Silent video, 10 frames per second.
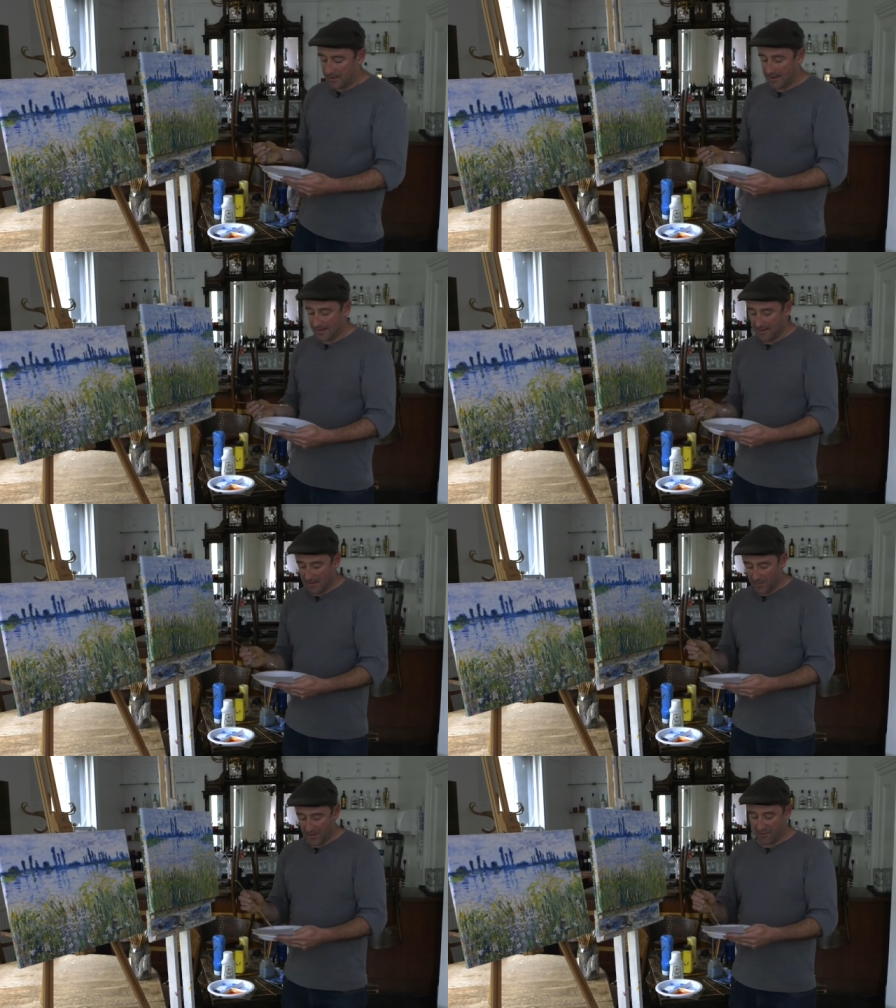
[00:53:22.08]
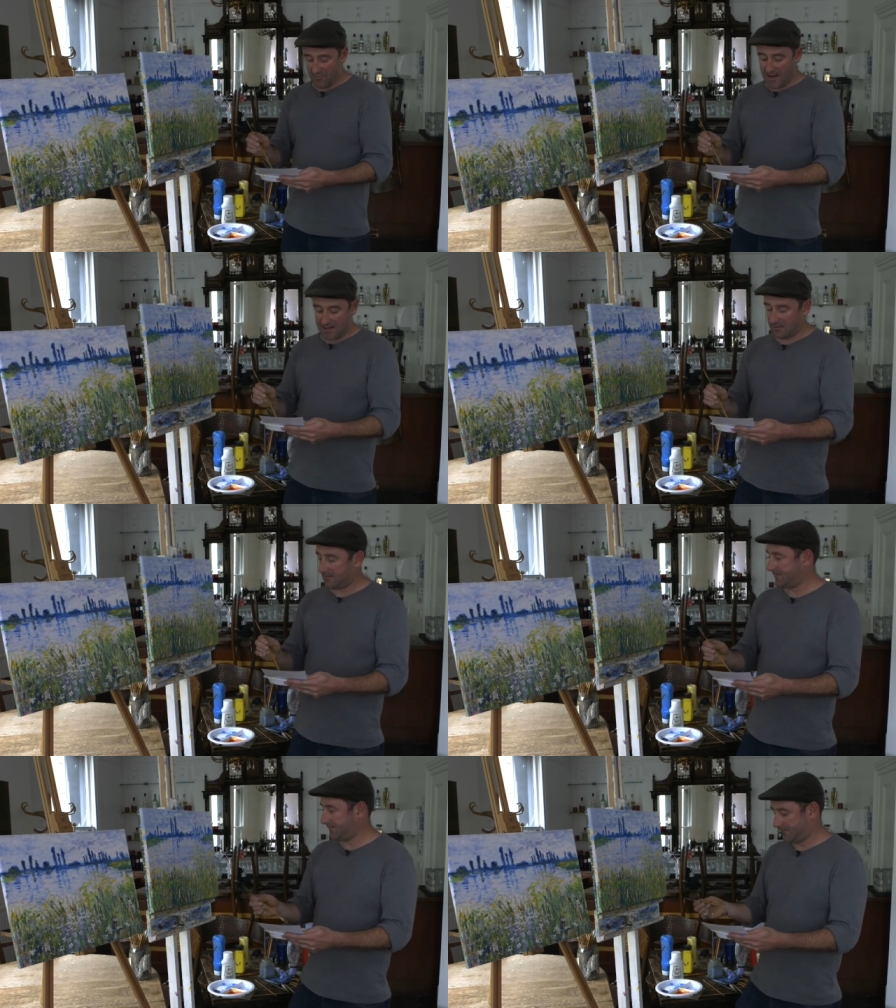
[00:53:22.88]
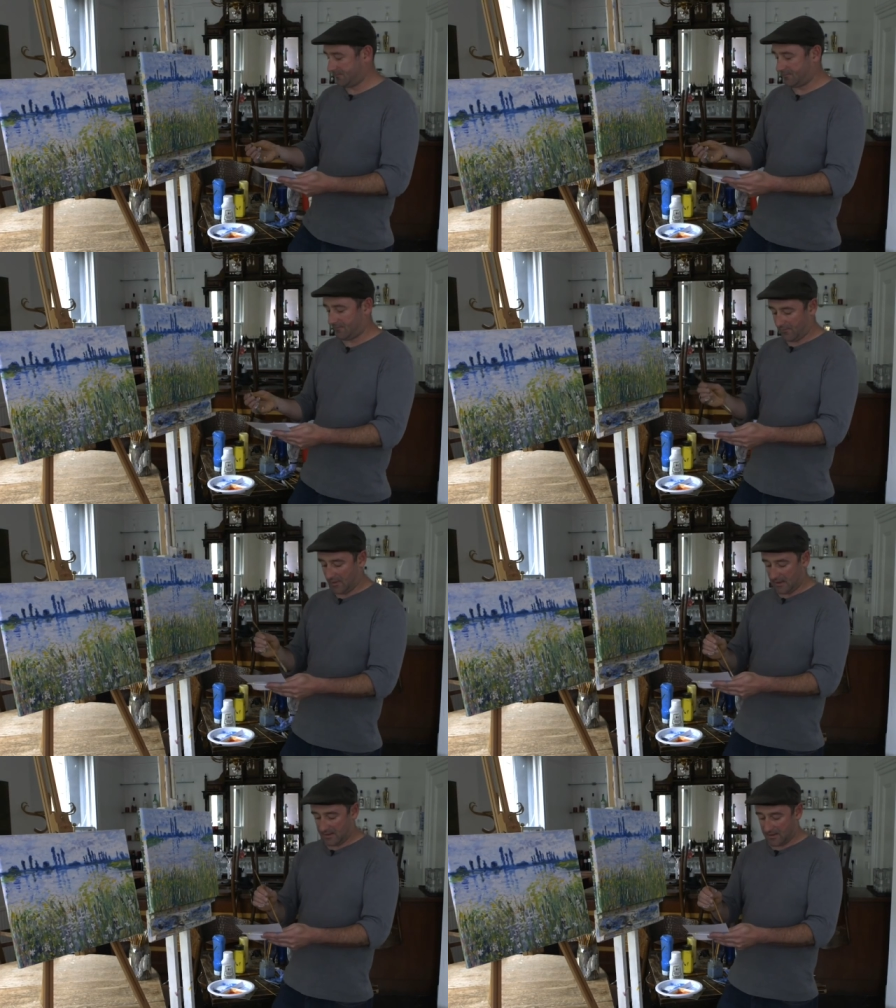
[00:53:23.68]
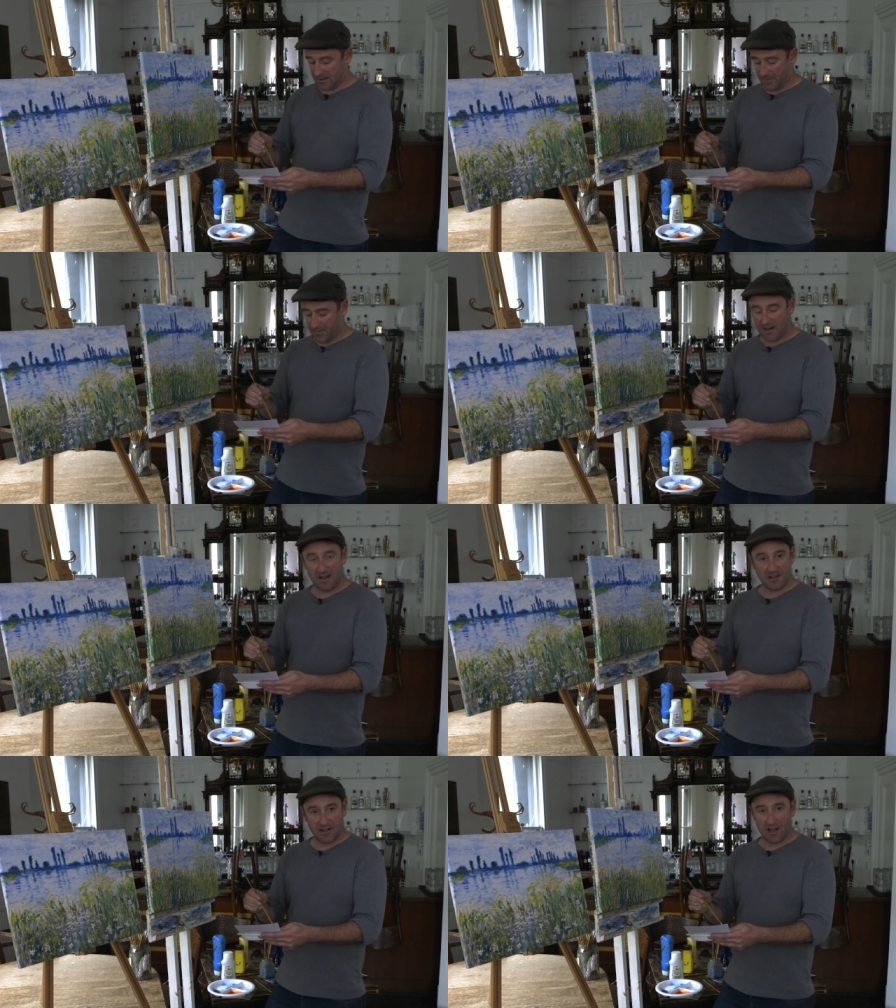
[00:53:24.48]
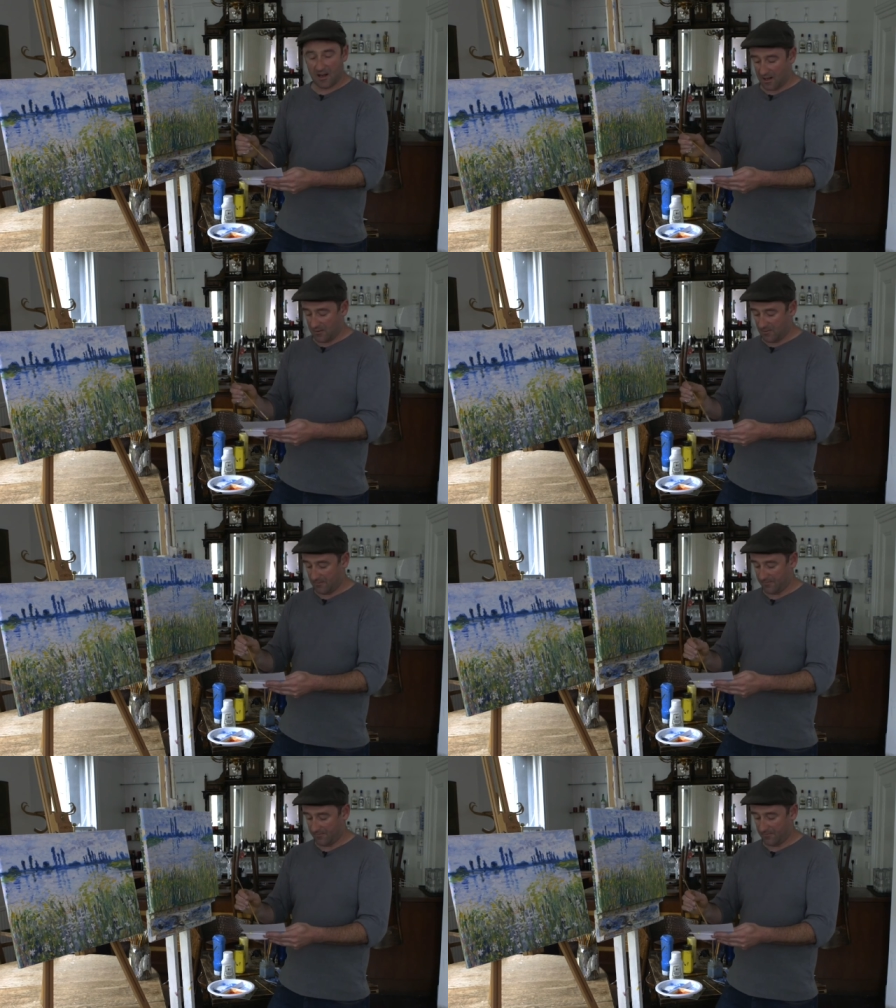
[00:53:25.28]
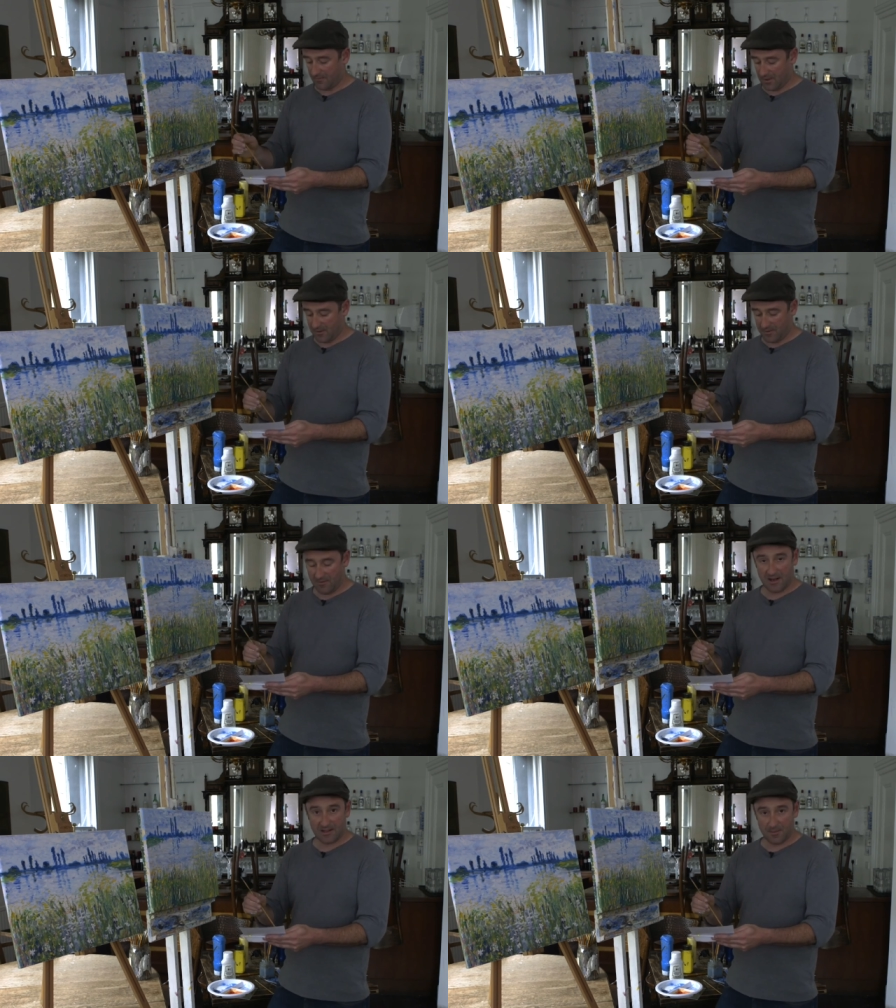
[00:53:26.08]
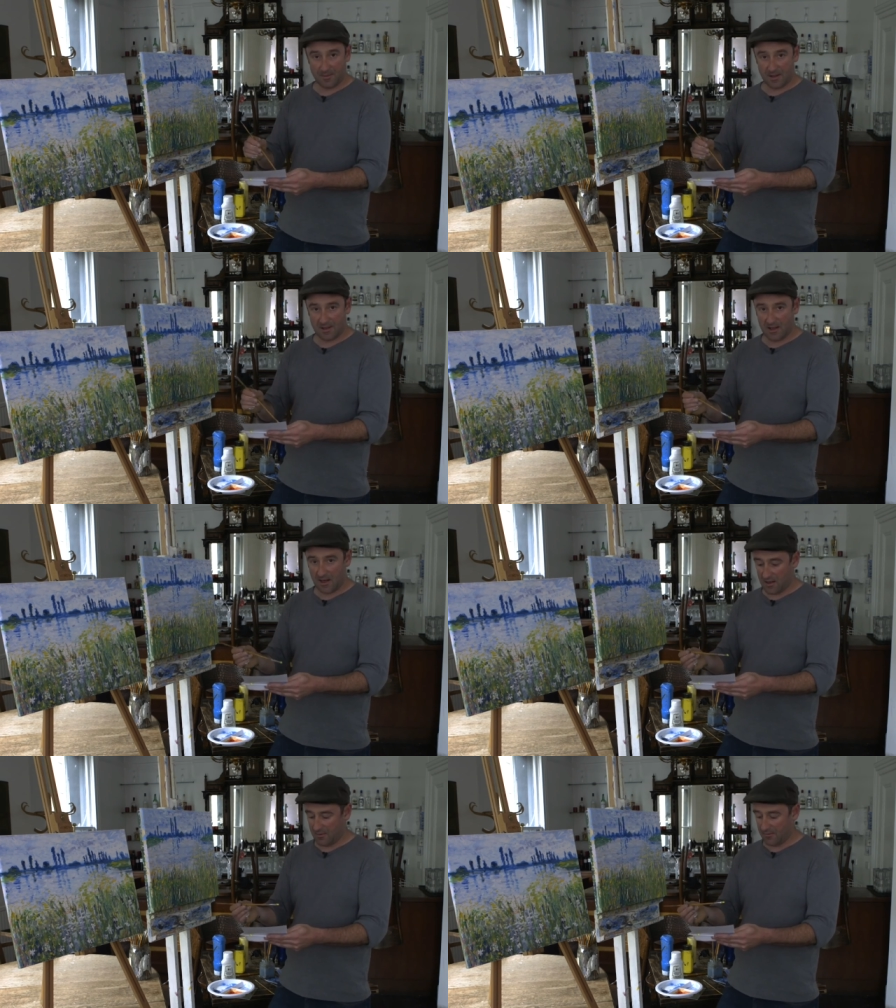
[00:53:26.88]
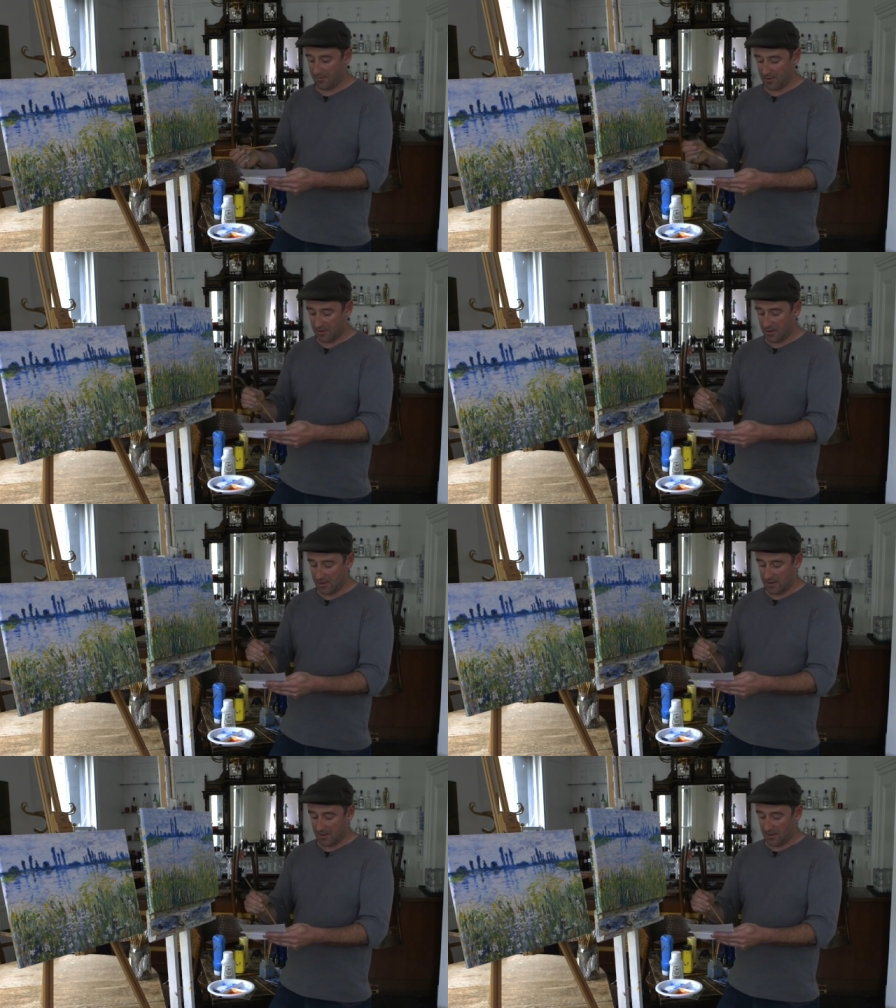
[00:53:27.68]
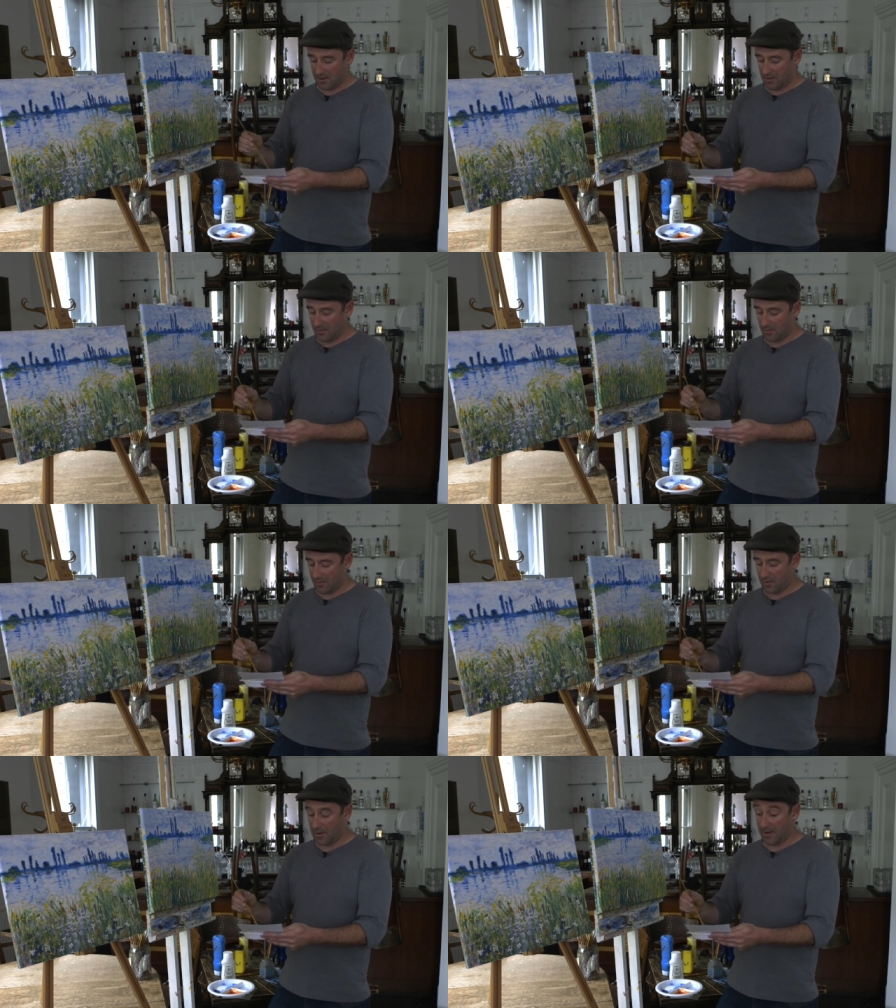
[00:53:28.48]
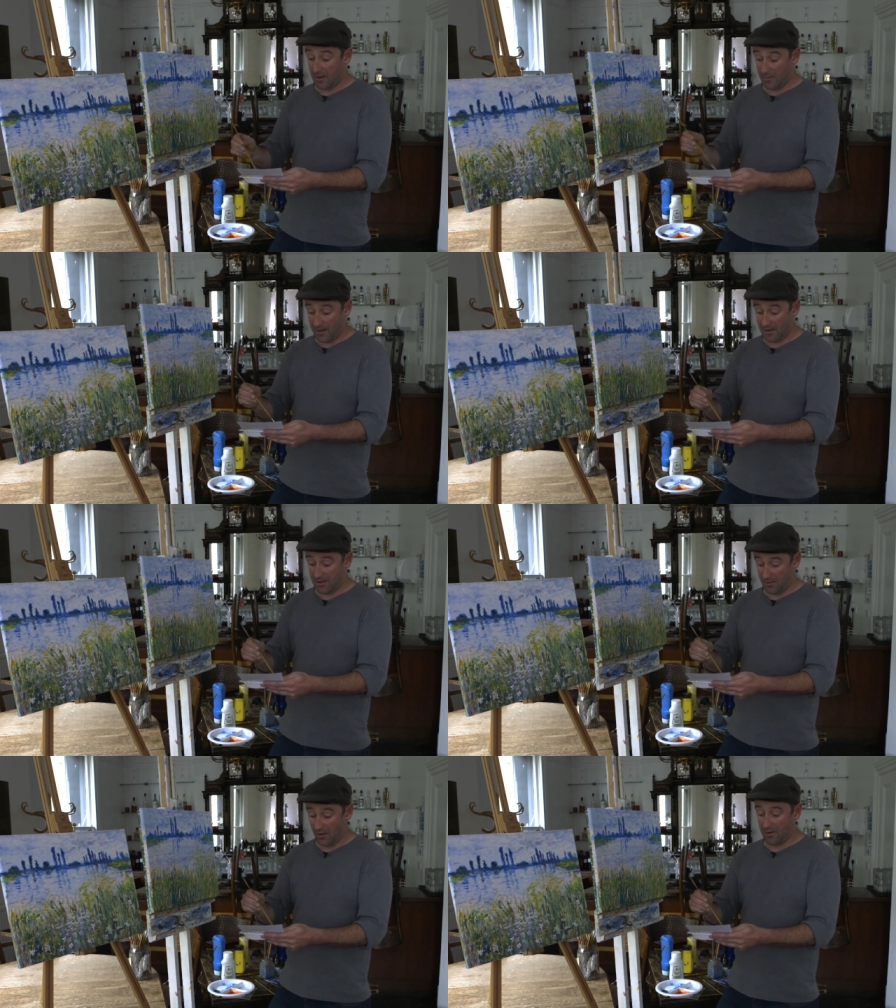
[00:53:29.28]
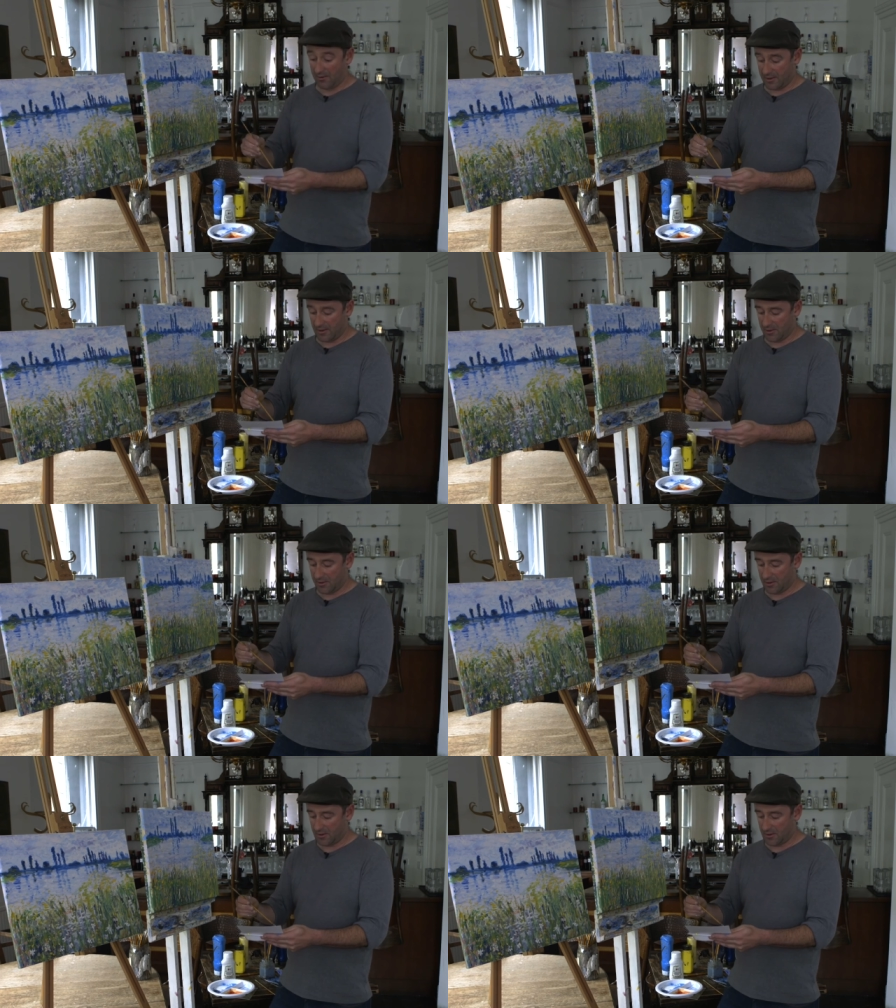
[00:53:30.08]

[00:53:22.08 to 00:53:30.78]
Get a little bit of red, dip it in the yellow, a little bit of red, dip it in the yellow. That'll make your orange.